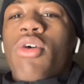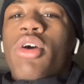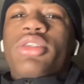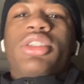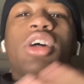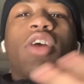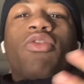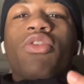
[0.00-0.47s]

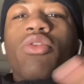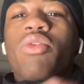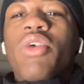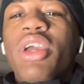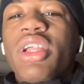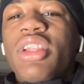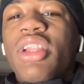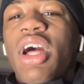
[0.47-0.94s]
selfie
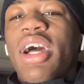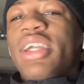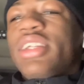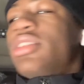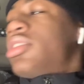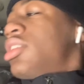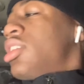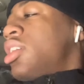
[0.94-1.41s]
ring lights,
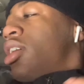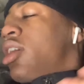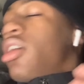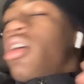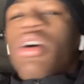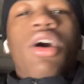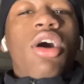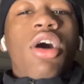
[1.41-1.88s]

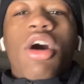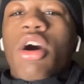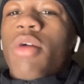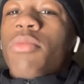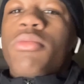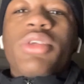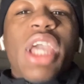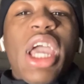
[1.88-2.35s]
um,
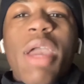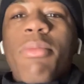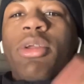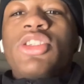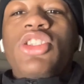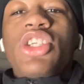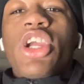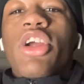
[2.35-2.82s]
gaming
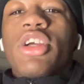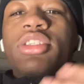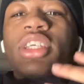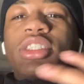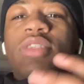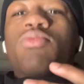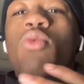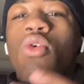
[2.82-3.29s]
chairs. It's
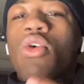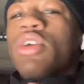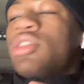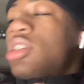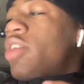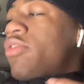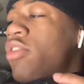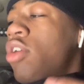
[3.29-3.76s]
more
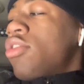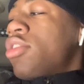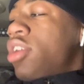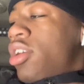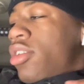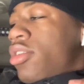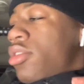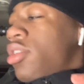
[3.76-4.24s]
stuff. Go look.
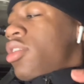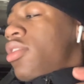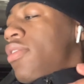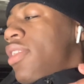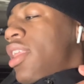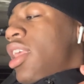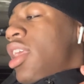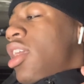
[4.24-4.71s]

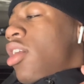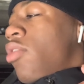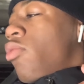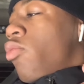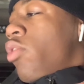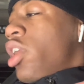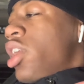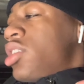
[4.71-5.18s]

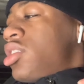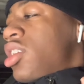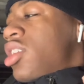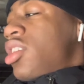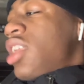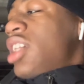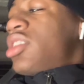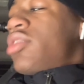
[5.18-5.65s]
Winter
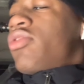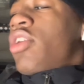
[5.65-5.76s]
collection for the